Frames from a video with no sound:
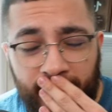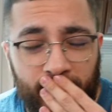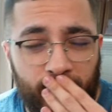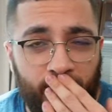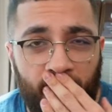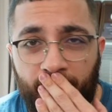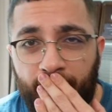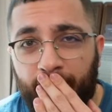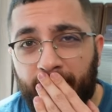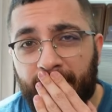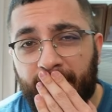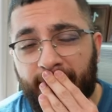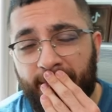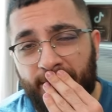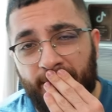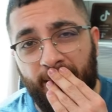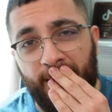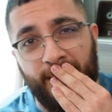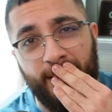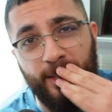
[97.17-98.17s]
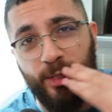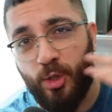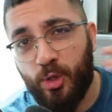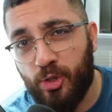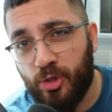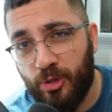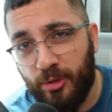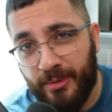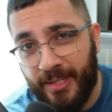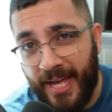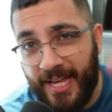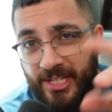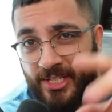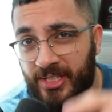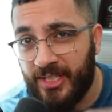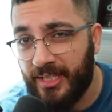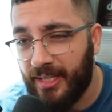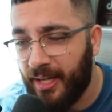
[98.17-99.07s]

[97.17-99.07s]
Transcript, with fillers: this competition you're so nasty